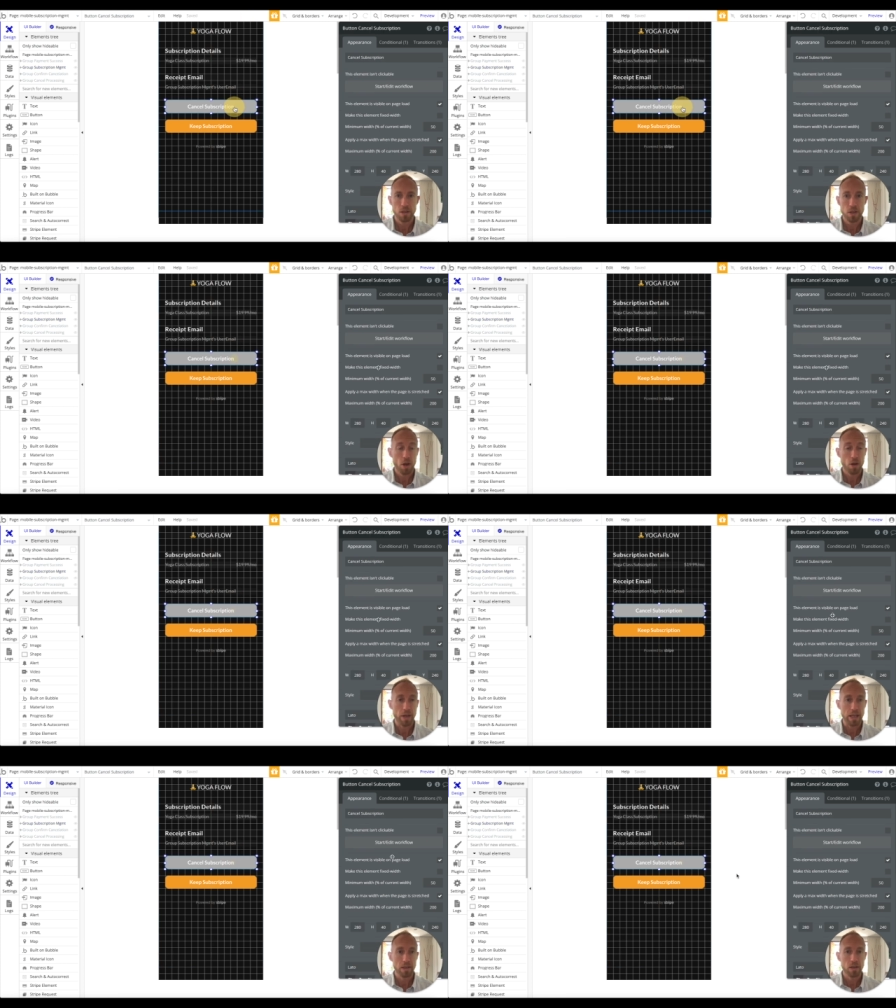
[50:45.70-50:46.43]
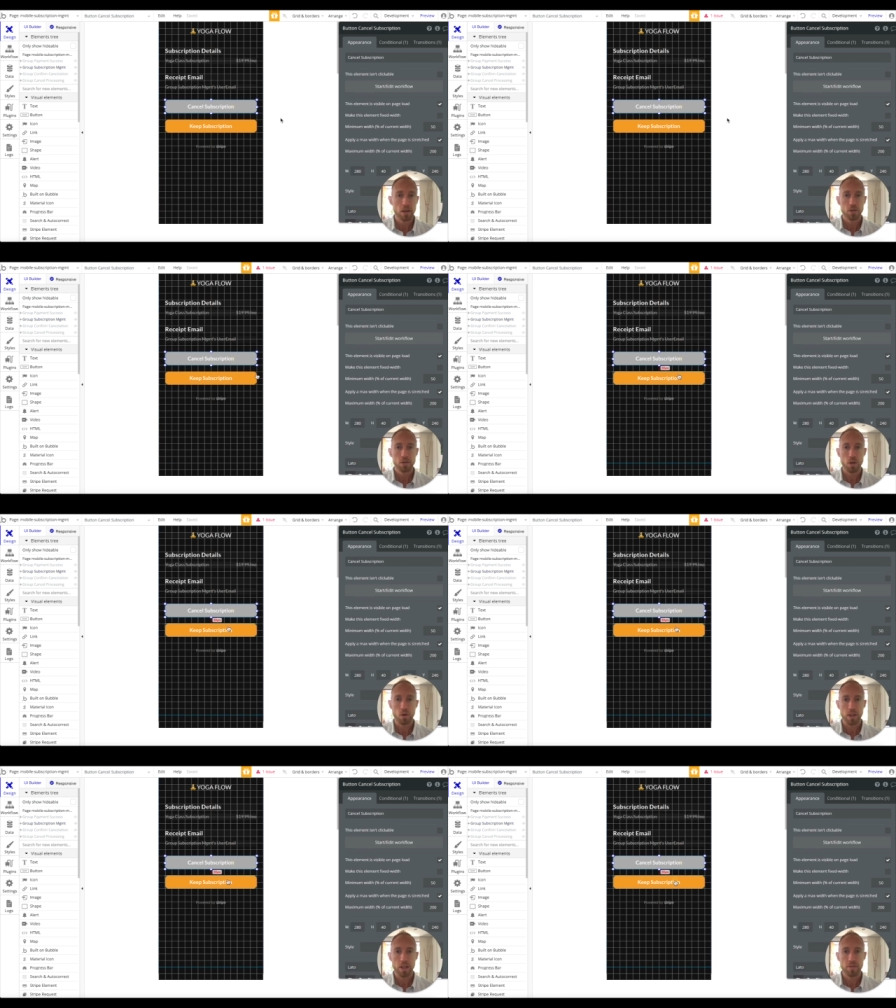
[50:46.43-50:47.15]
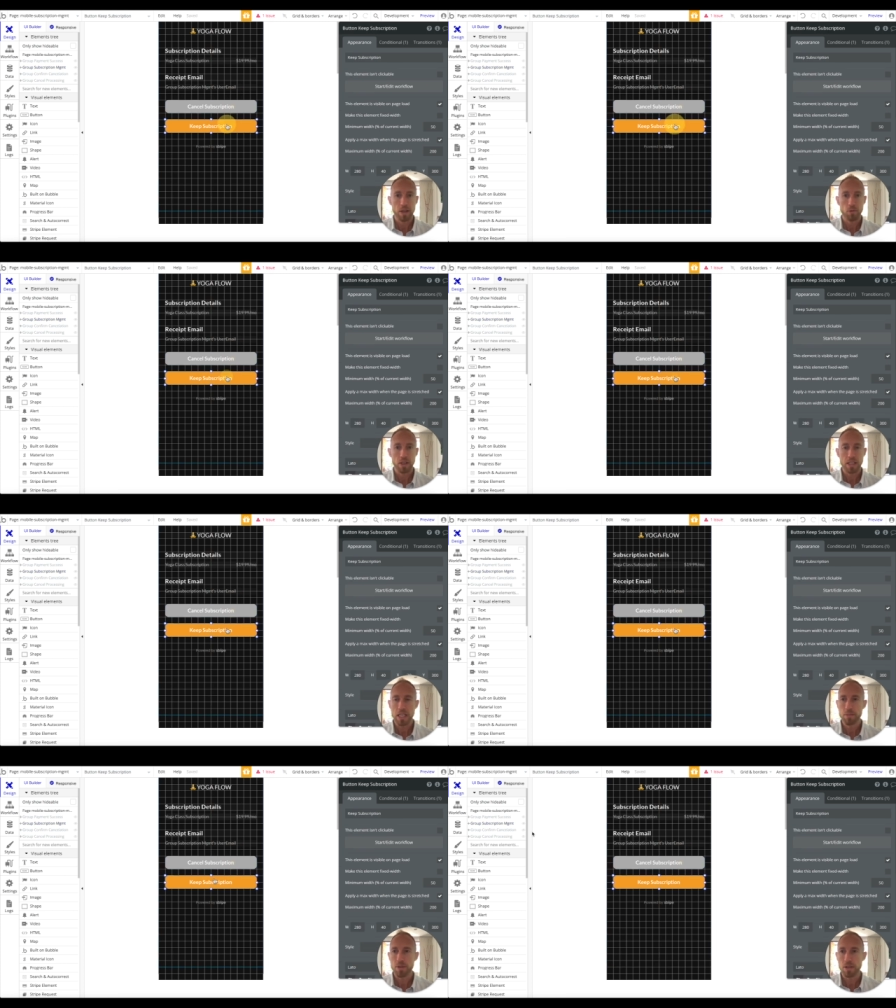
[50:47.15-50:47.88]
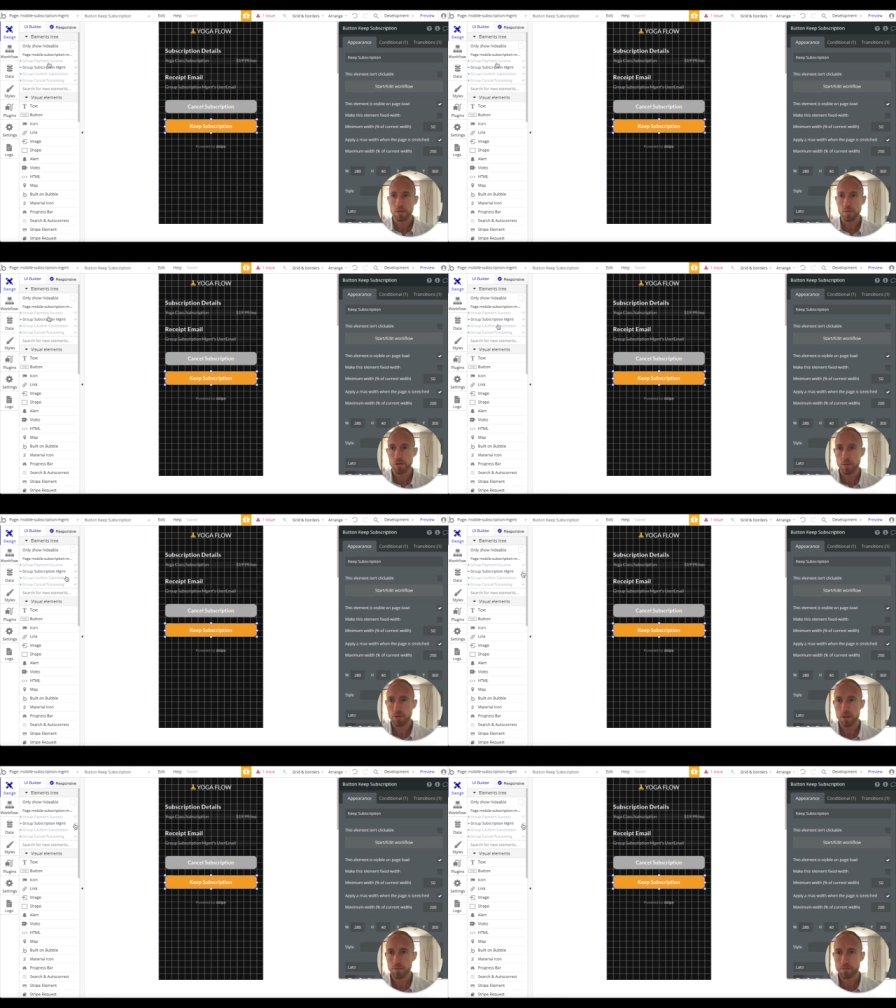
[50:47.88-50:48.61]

Okay, so if they wanna keep the subscription,